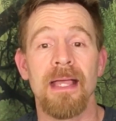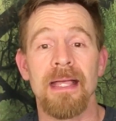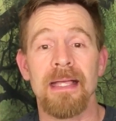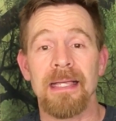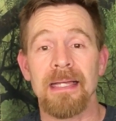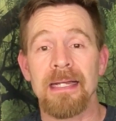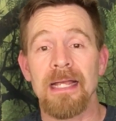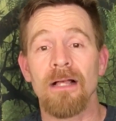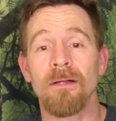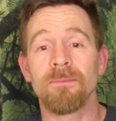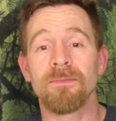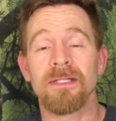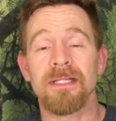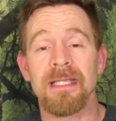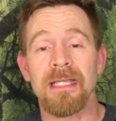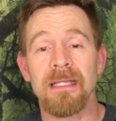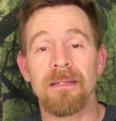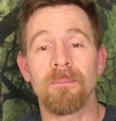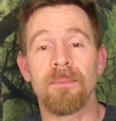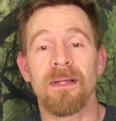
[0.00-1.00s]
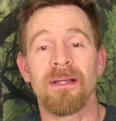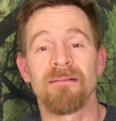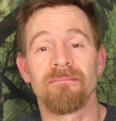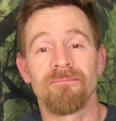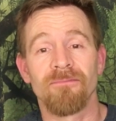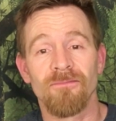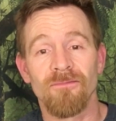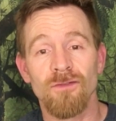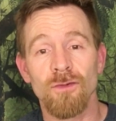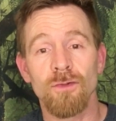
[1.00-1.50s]
can help to keep
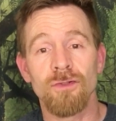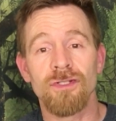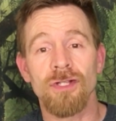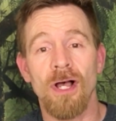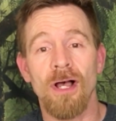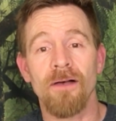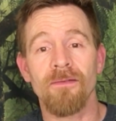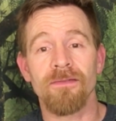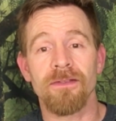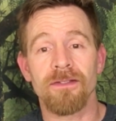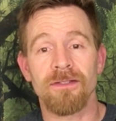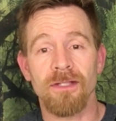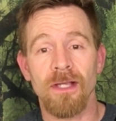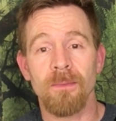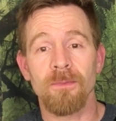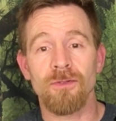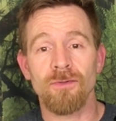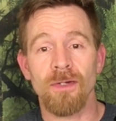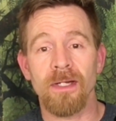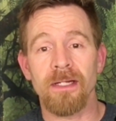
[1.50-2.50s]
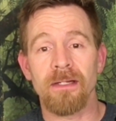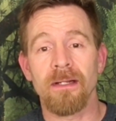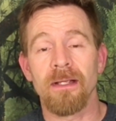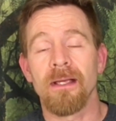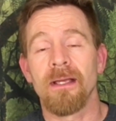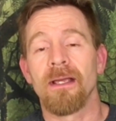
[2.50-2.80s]
foods off the substrate,